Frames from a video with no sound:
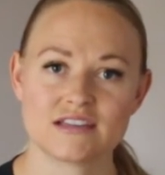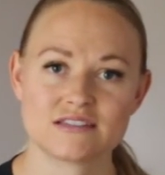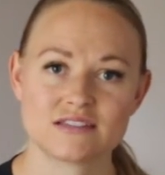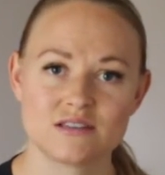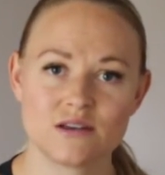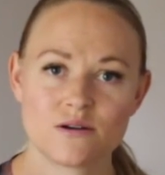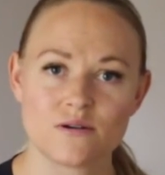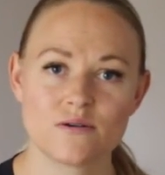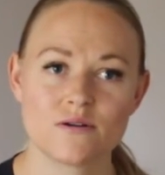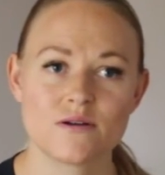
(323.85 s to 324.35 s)

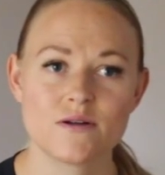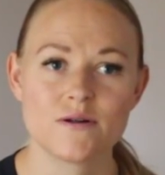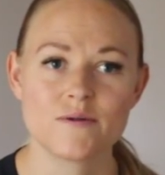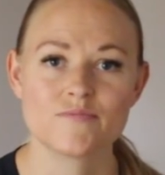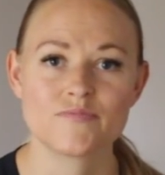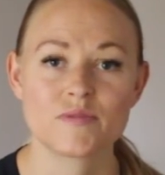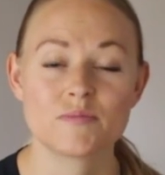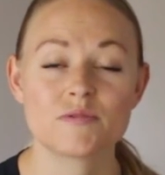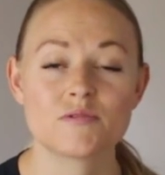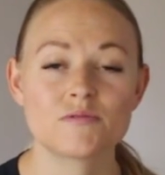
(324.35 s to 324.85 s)
So
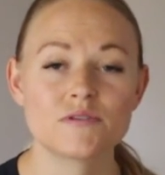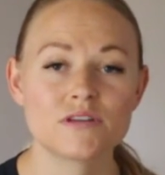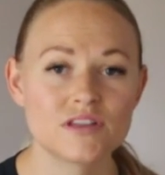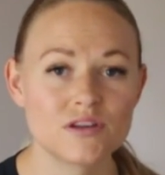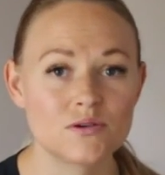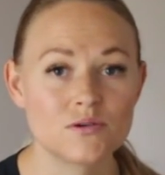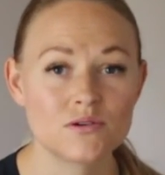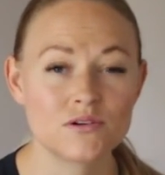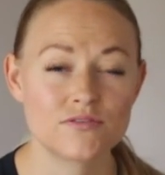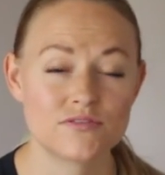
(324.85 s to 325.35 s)
it'd be really
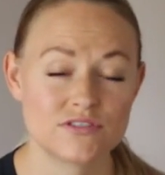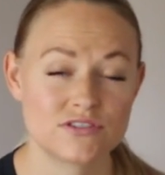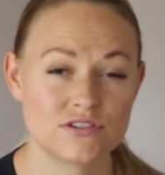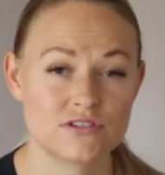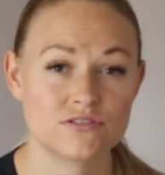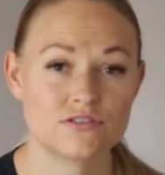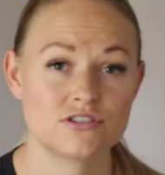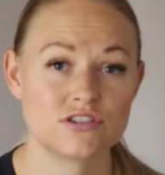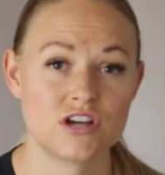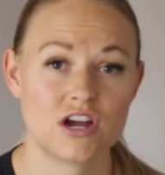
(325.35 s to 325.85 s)
cool if it
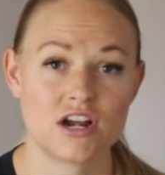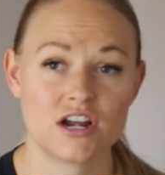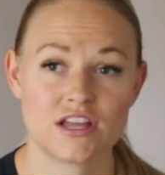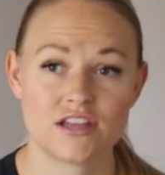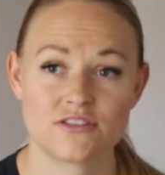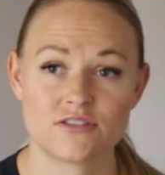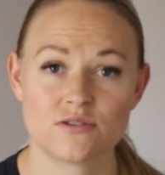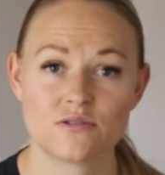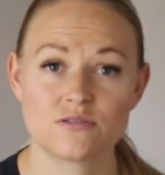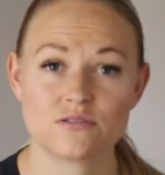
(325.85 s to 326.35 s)
showed the charting
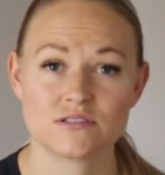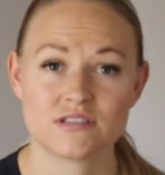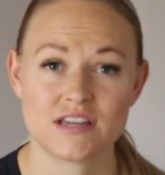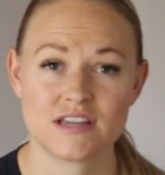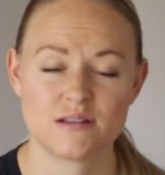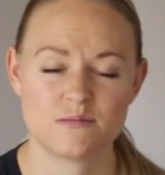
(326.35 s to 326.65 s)
at the whole day.